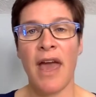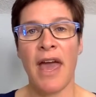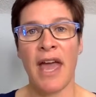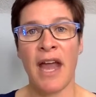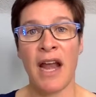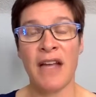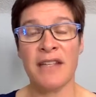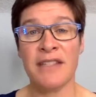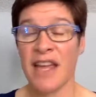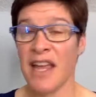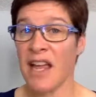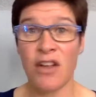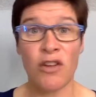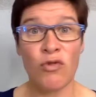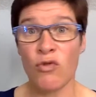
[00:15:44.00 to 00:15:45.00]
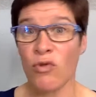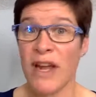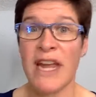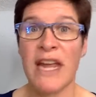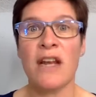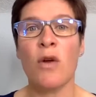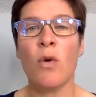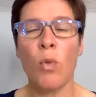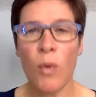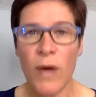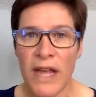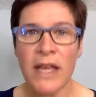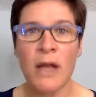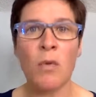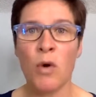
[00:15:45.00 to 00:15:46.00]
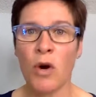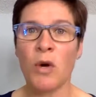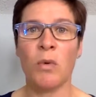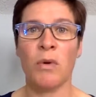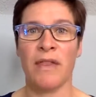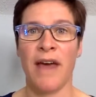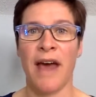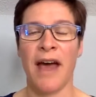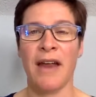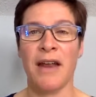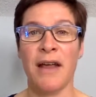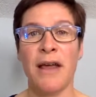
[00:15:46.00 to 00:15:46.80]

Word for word: And I say, great, we can work with that.